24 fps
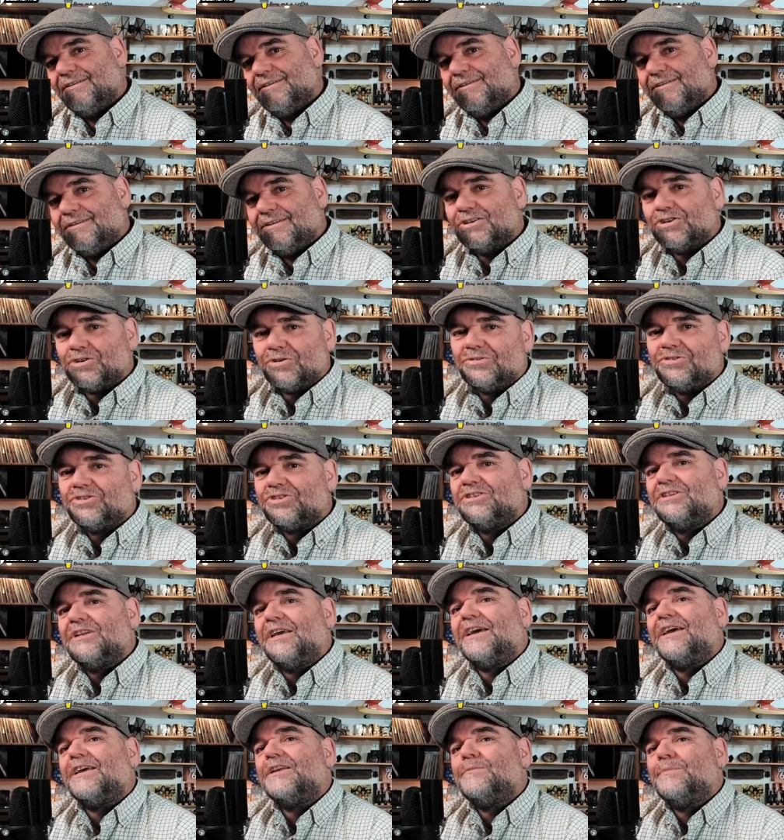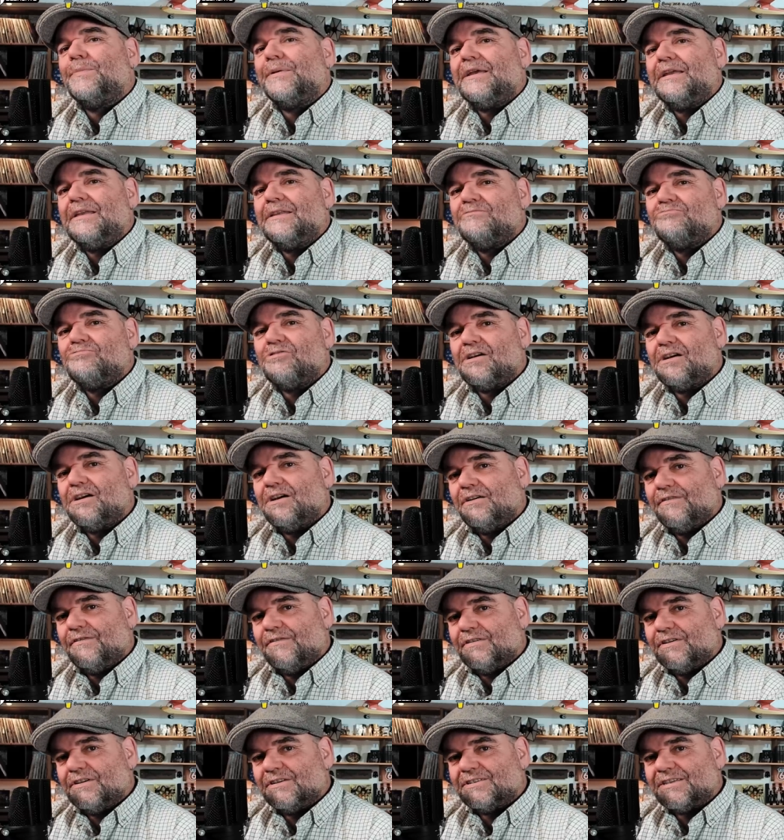The Johnson had been
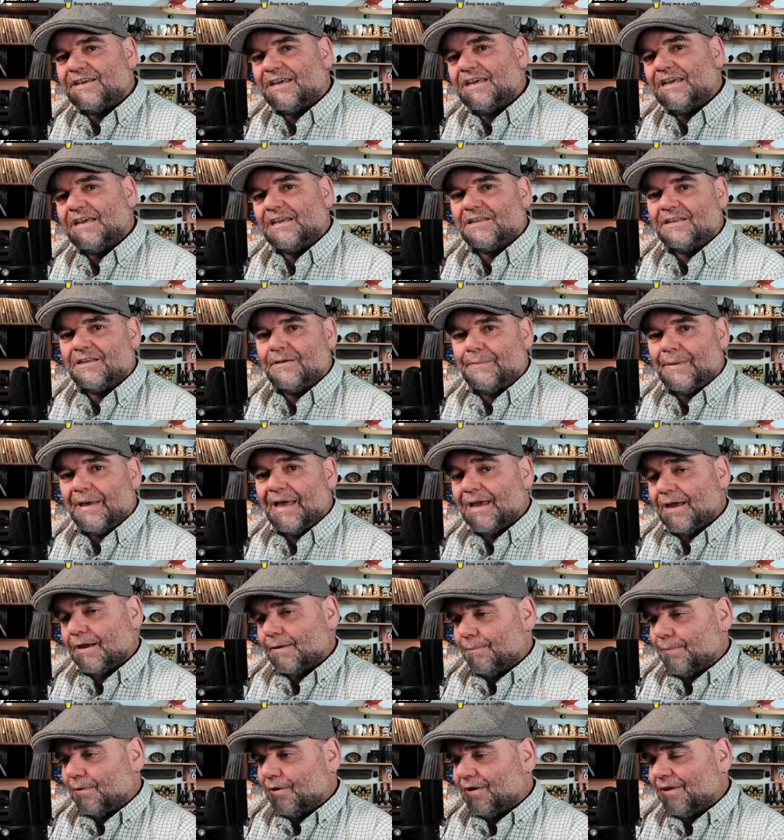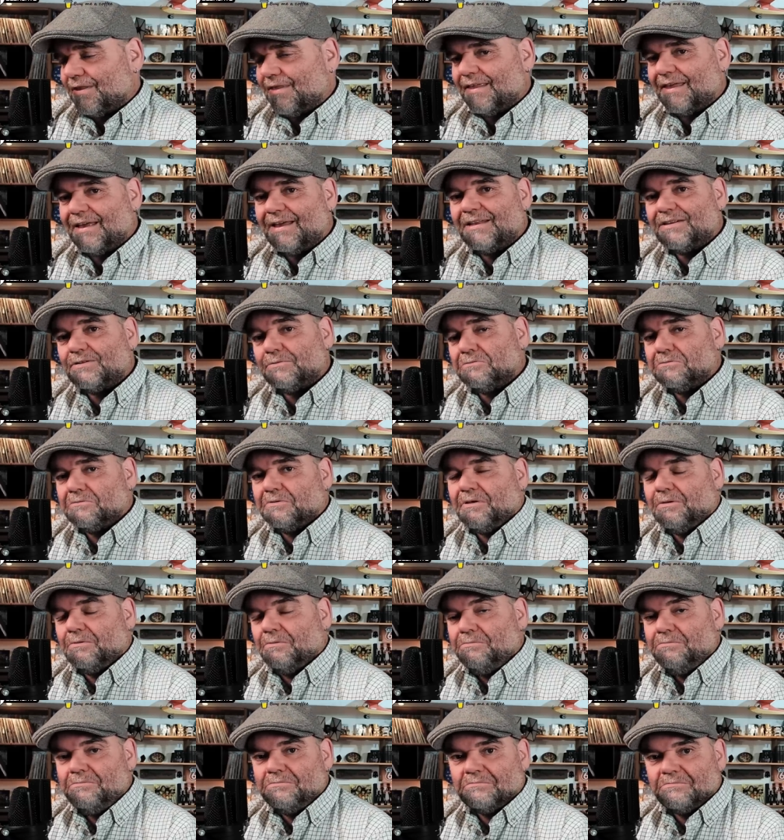rather taken aback by that.
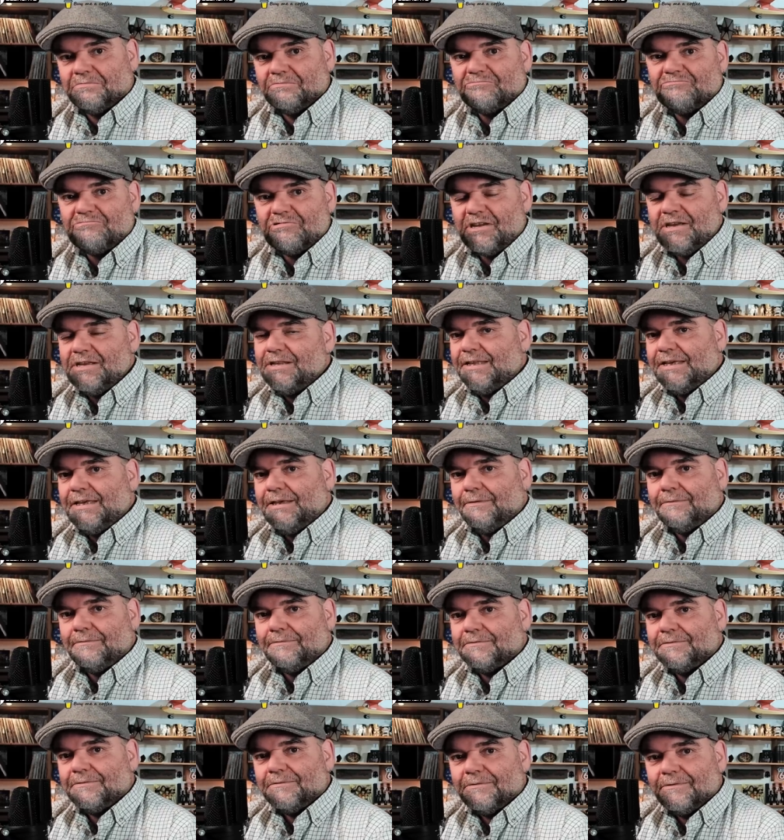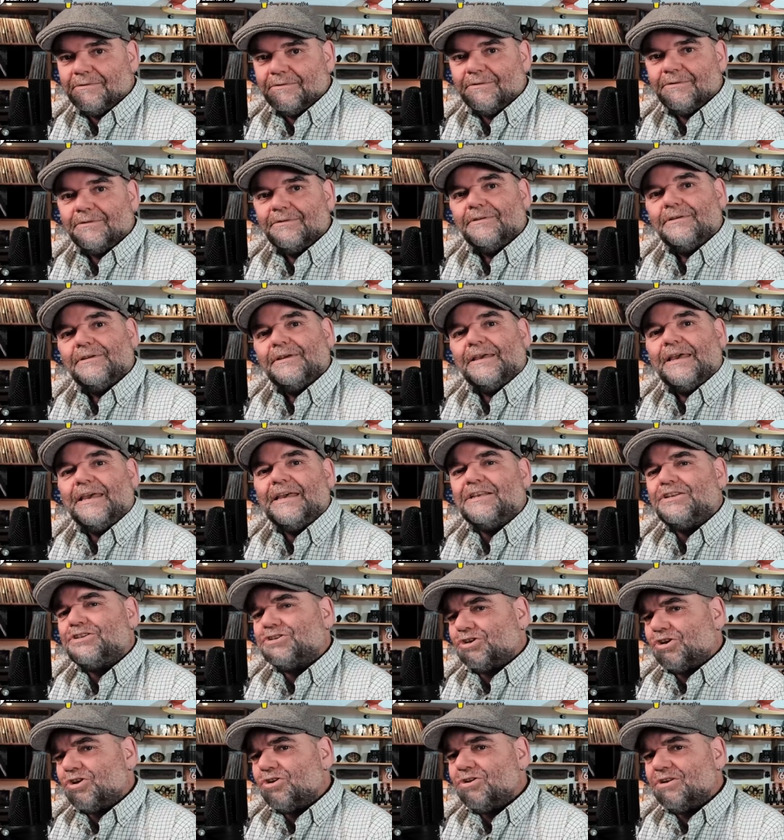Ooh, really? He had
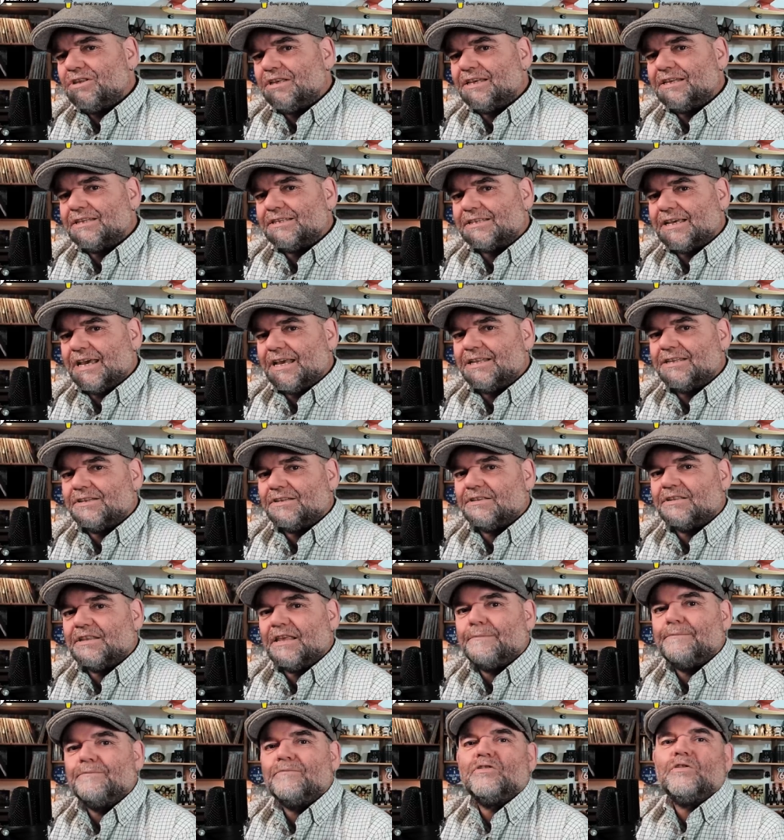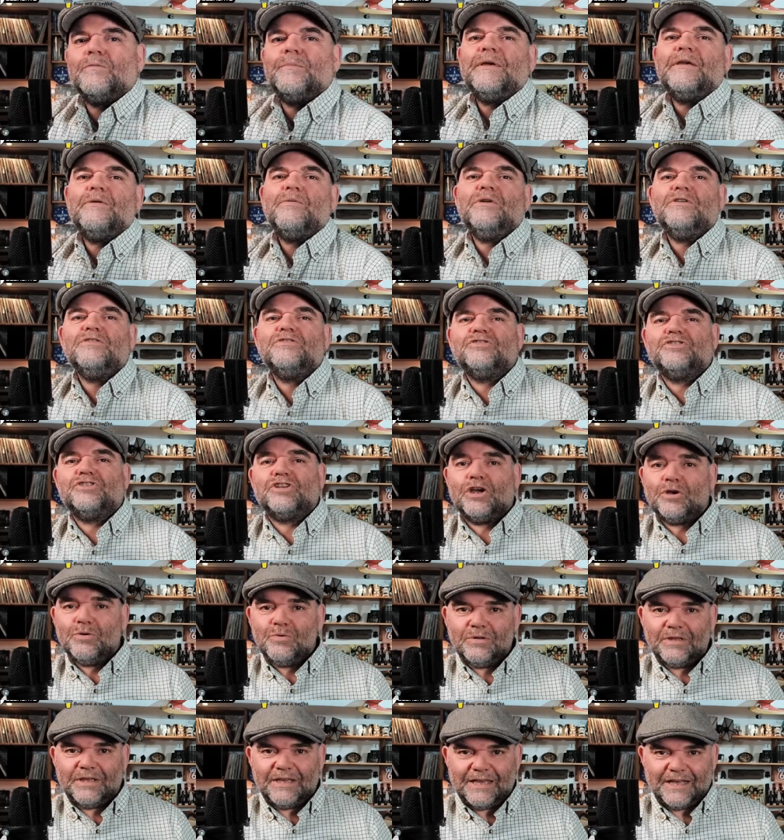certainly intended them to be, well,
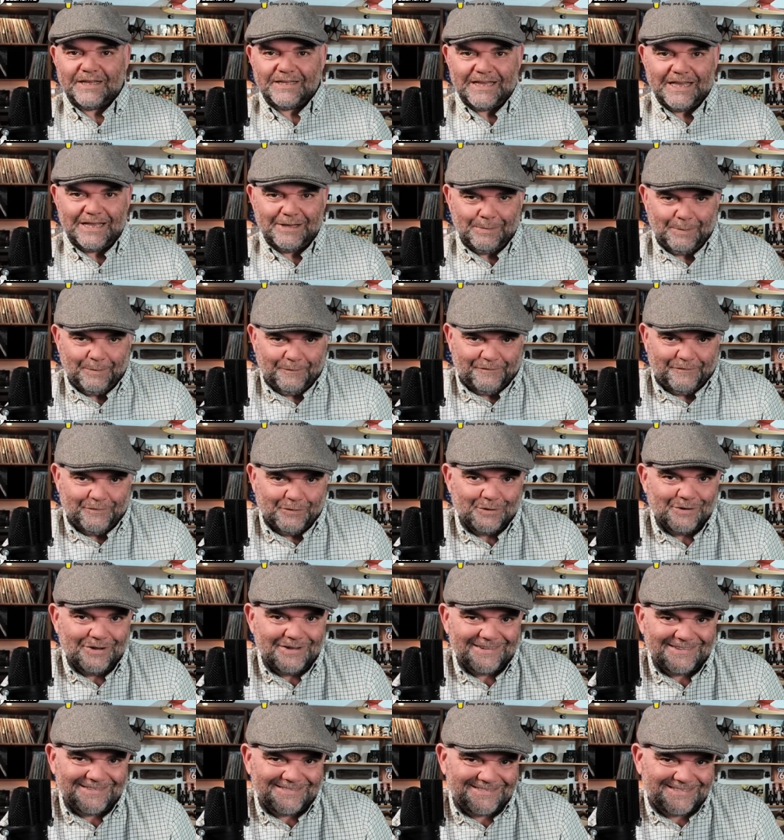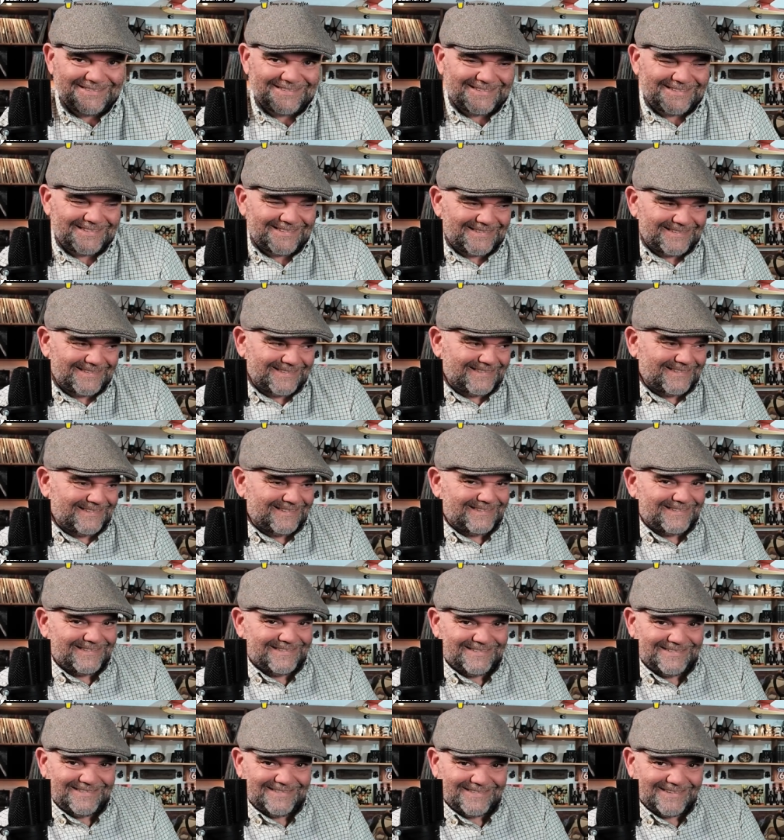totally unhelpful.
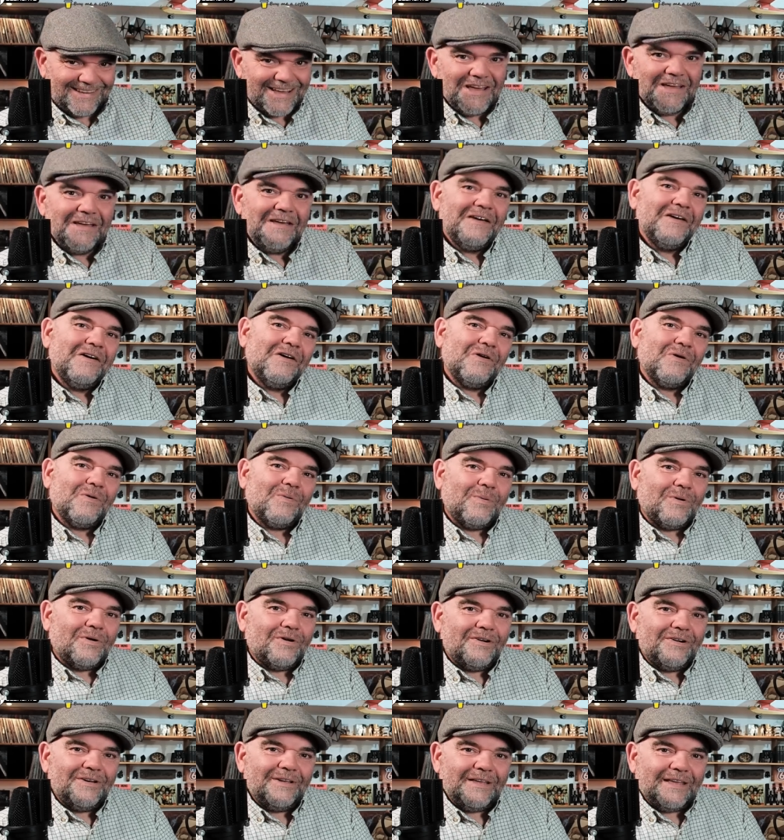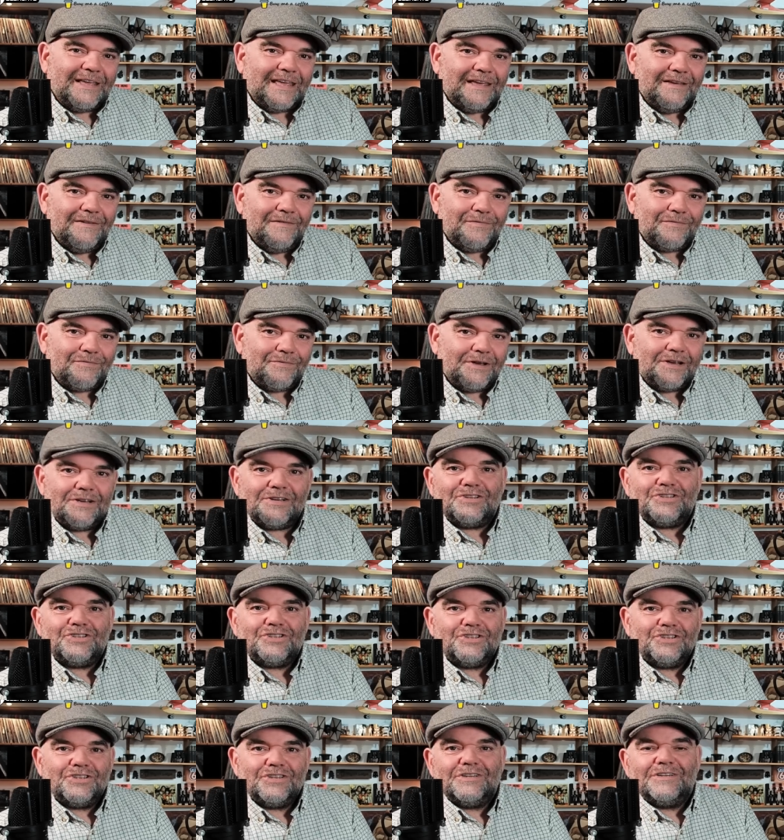Why give
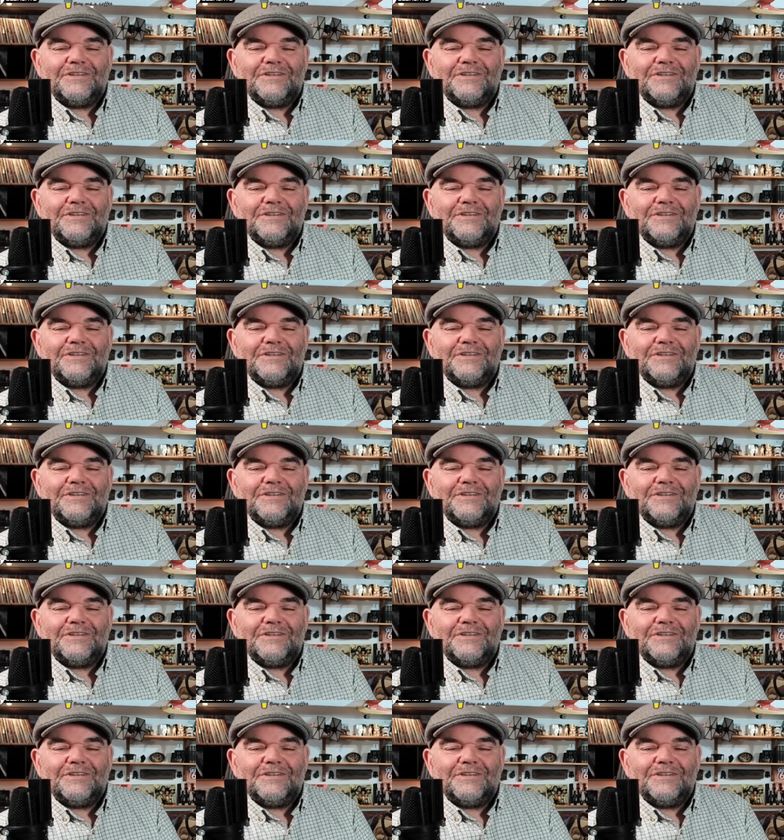Rich